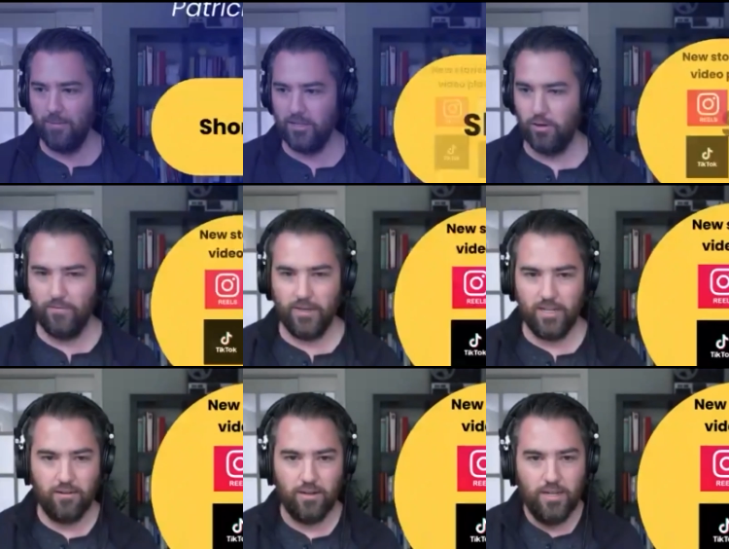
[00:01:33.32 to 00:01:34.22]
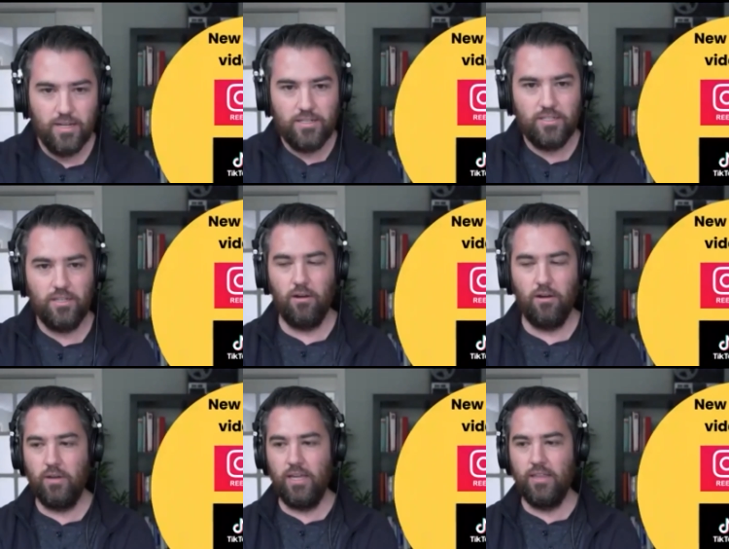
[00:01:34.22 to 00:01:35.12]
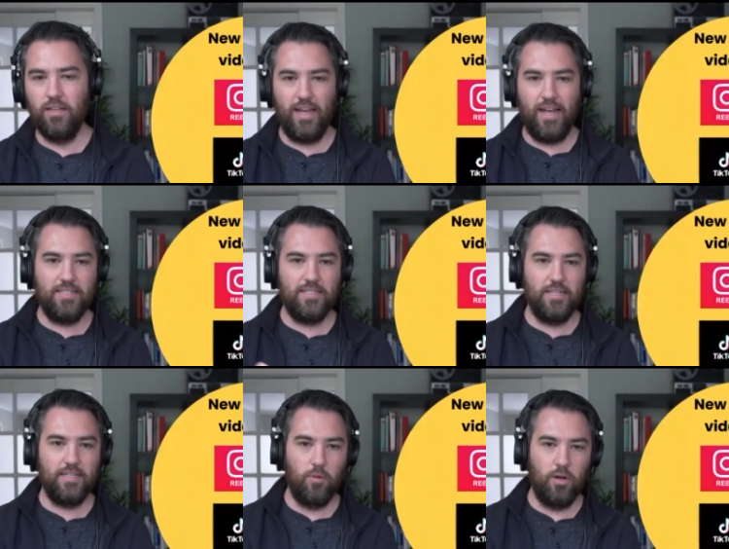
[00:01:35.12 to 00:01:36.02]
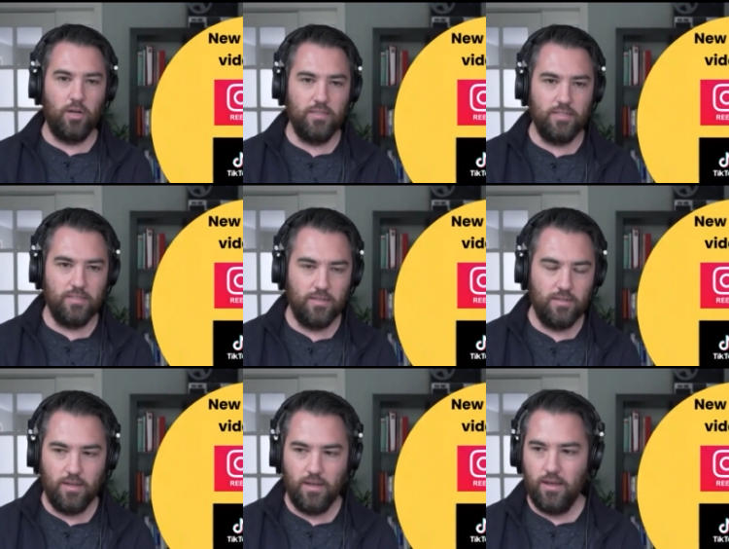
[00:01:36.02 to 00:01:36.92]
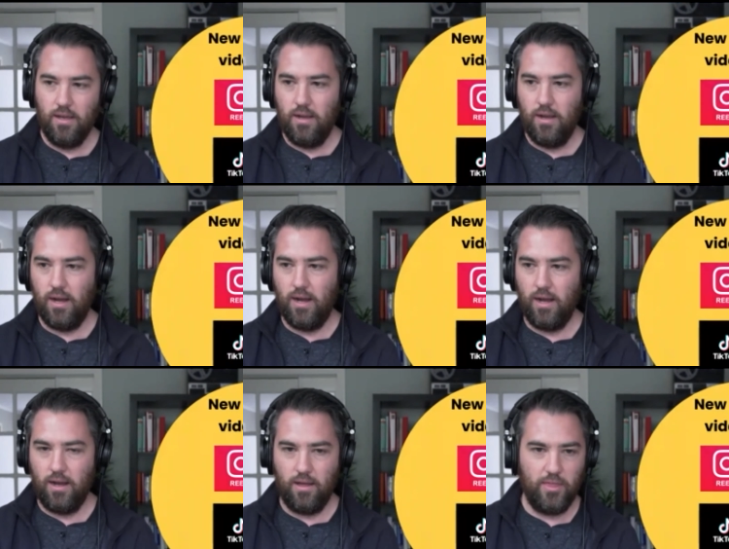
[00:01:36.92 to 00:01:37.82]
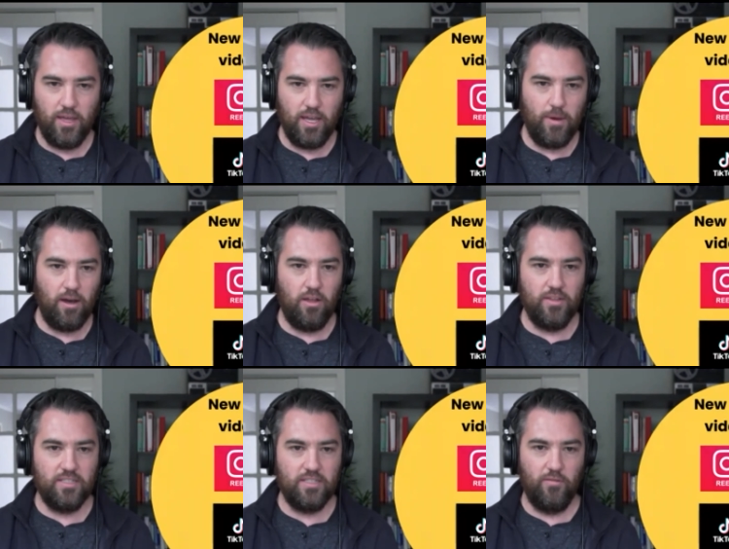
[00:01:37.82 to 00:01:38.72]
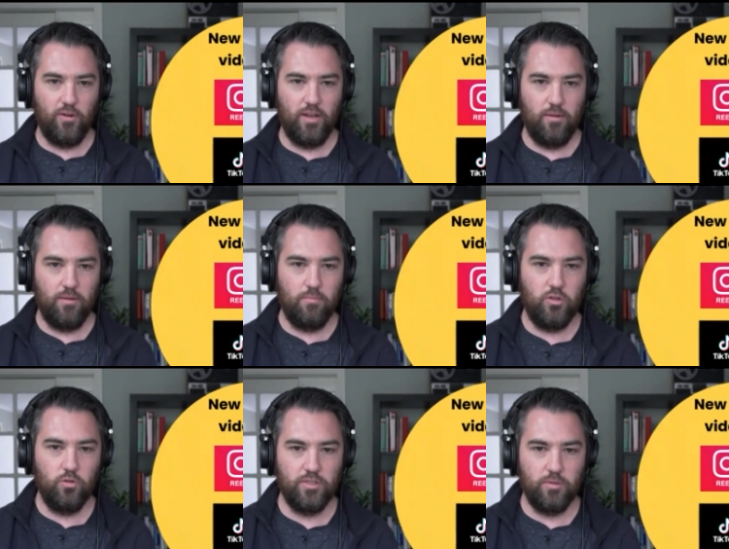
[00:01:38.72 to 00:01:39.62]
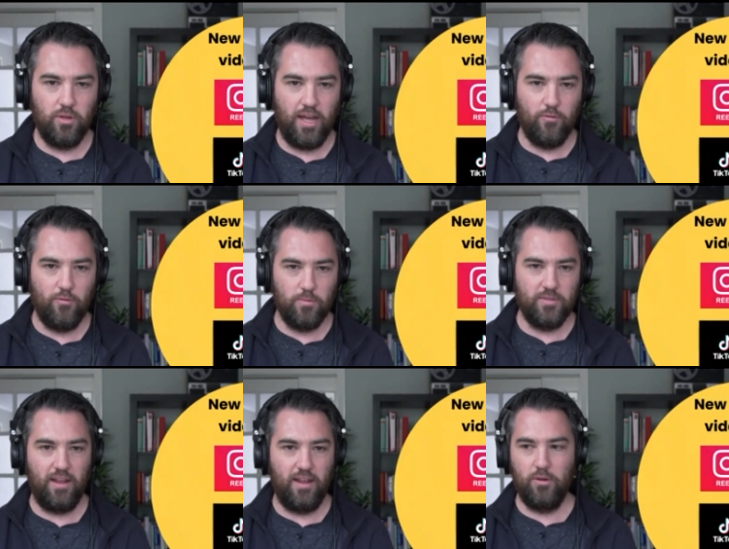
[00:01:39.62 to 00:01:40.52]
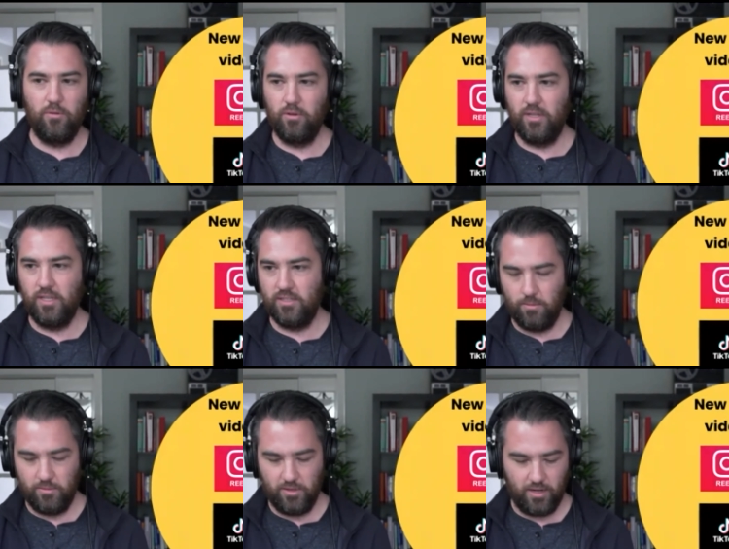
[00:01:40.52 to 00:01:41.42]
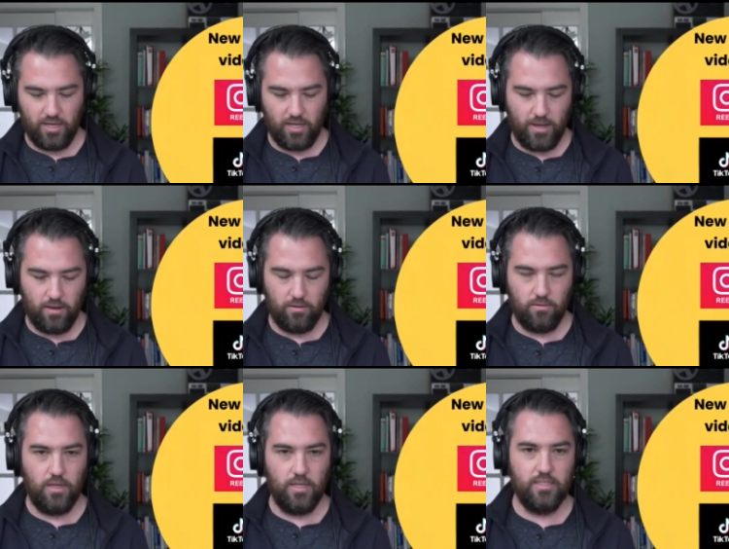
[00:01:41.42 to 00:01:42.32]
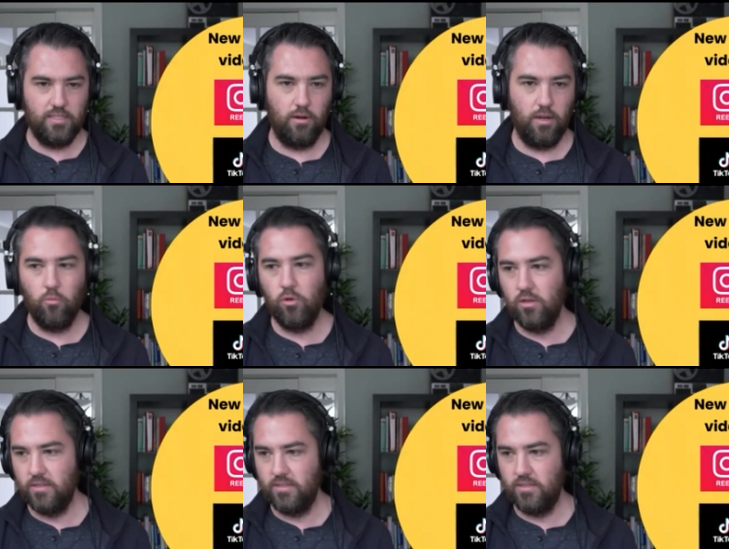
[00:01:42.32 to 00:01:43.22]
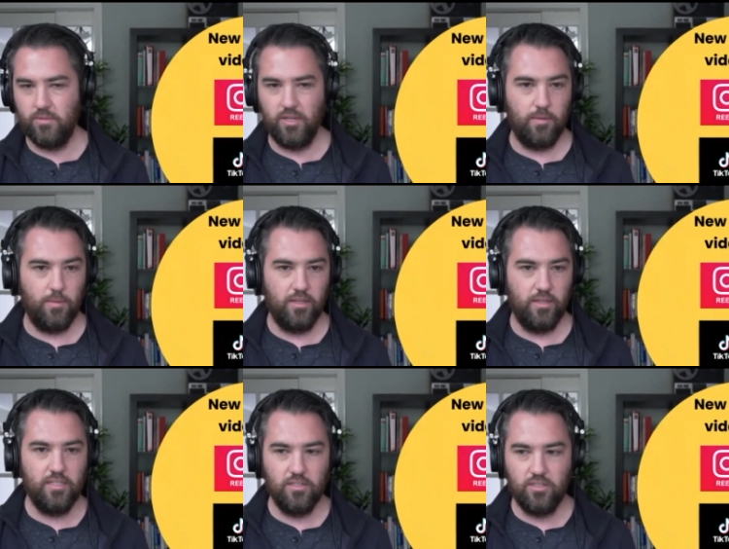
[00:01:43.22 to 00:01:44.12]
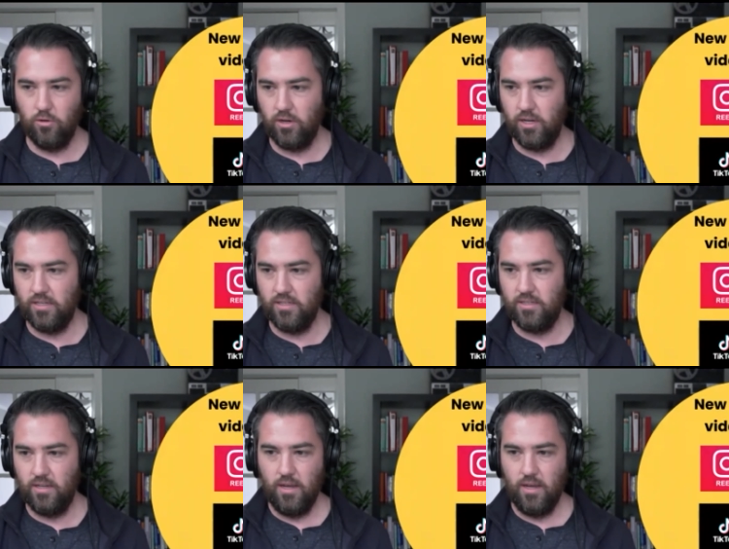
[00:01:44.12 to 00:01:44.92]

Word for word: short video. So in the last six months, uh, think about all these different tools and platforms that have been released. So I'm talking about Instagram Reels. I'm talking about LinkedIn Stories.